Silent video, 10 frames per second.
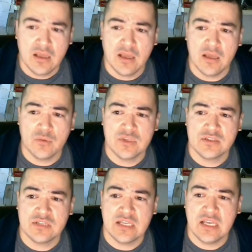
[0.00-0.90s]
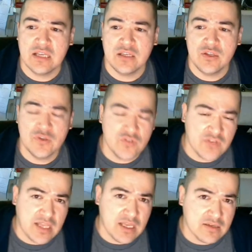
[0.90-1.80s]
And once again,
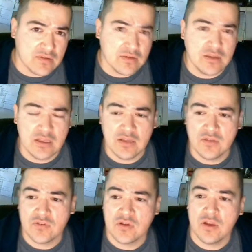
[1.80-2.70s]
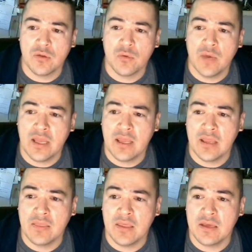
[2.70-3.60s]
Usenet is another
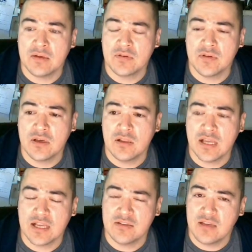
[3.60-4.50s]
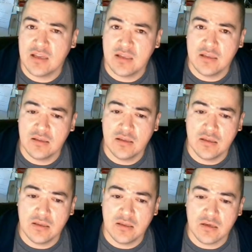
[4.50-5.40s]
way that, like I say,
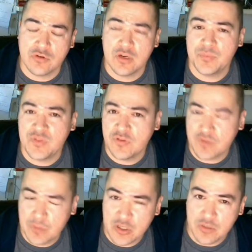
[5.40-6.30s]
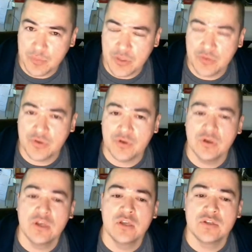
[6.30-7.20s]
it encrypts you from your computer
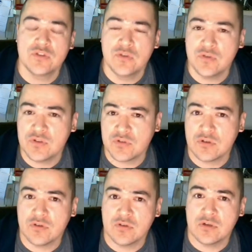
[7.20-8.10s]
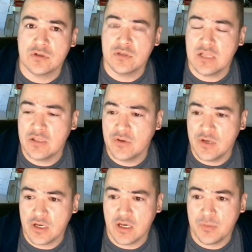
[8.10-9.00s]
to the server that you
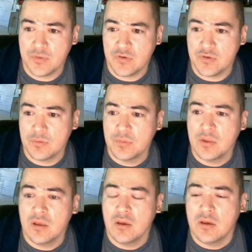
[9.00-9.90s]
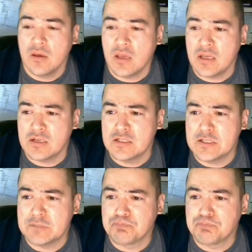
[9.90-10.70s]
hook up to. And